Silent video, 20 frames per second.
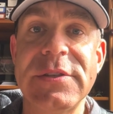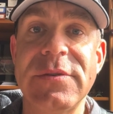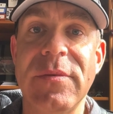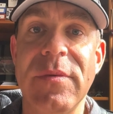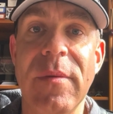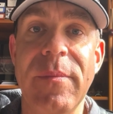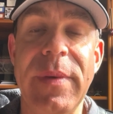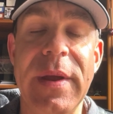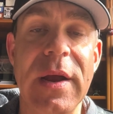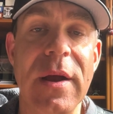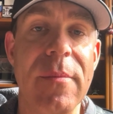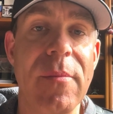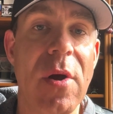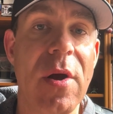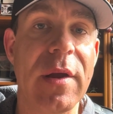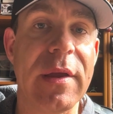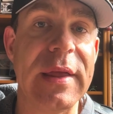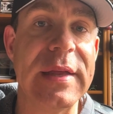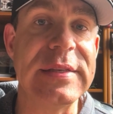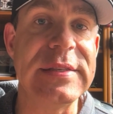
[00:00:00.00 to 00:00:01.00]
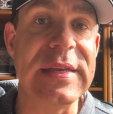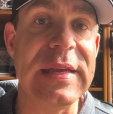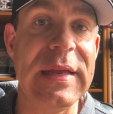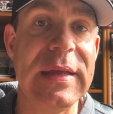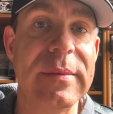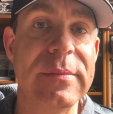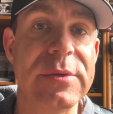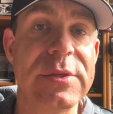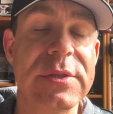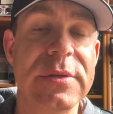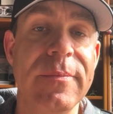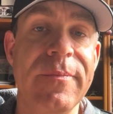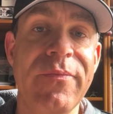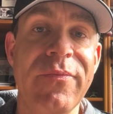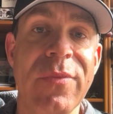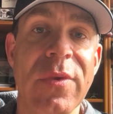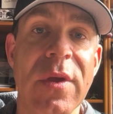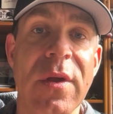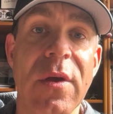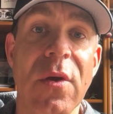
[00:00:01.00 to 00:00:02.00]
from the bigger market teams,
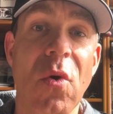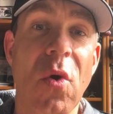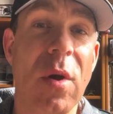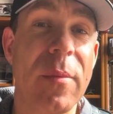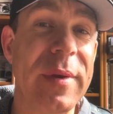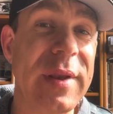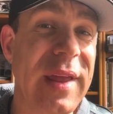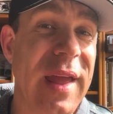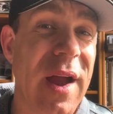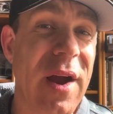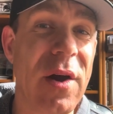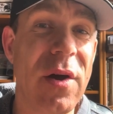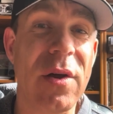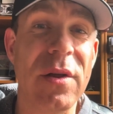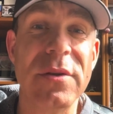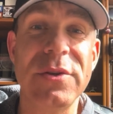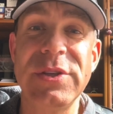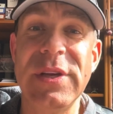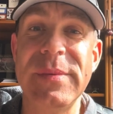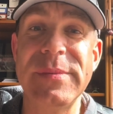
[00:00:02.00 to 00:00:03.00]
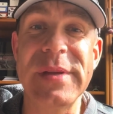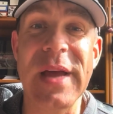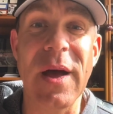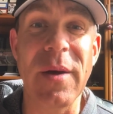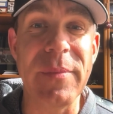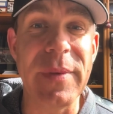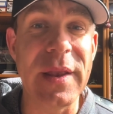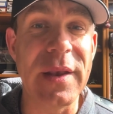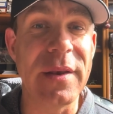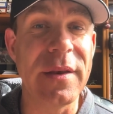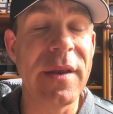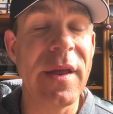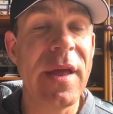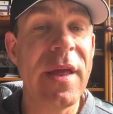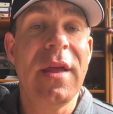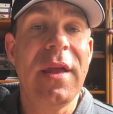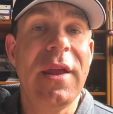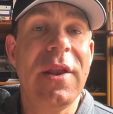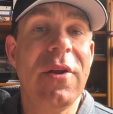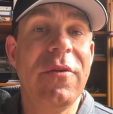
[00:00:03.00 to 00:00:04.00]
Corbin Carroll, James Outman,
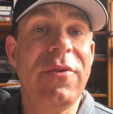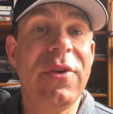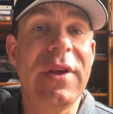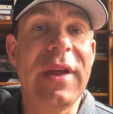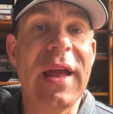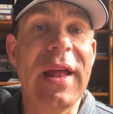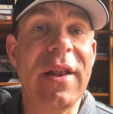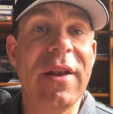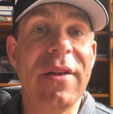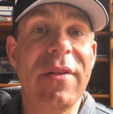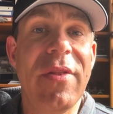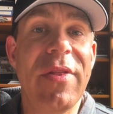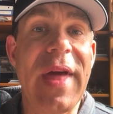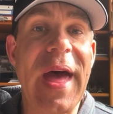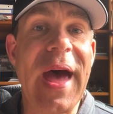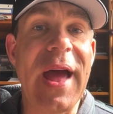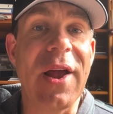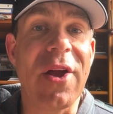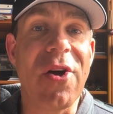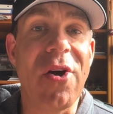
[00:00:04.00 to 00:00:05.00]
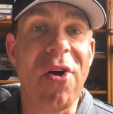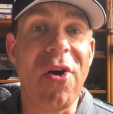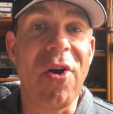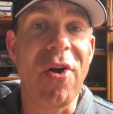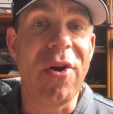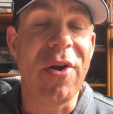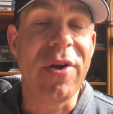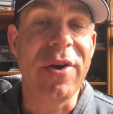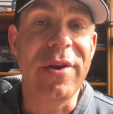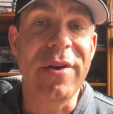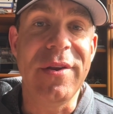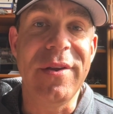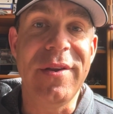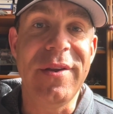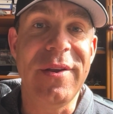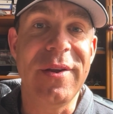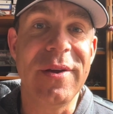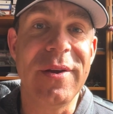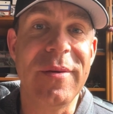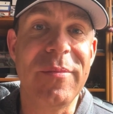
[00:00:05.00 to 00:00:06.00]
you know, if you get that card,
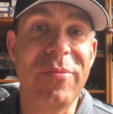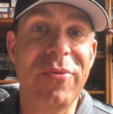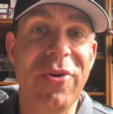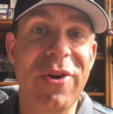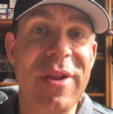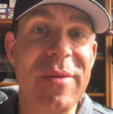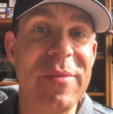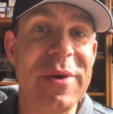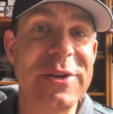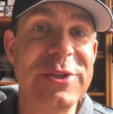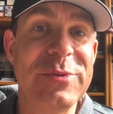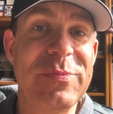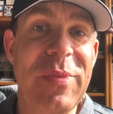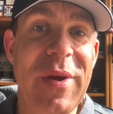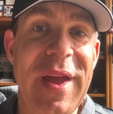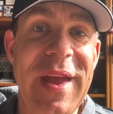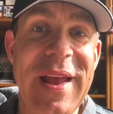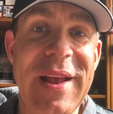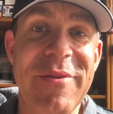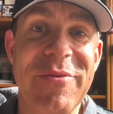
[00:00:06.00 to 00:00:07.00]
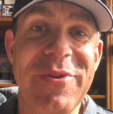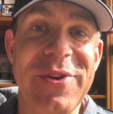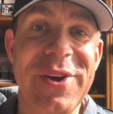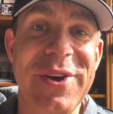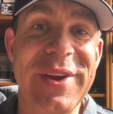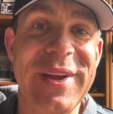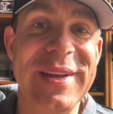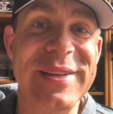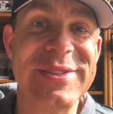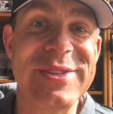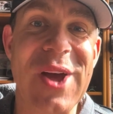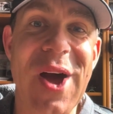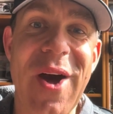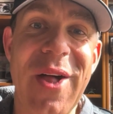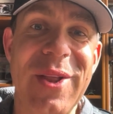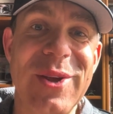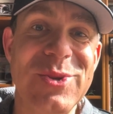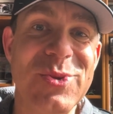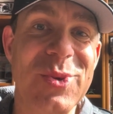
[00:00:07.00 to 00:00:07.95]
you're pretty much paying for your kid's college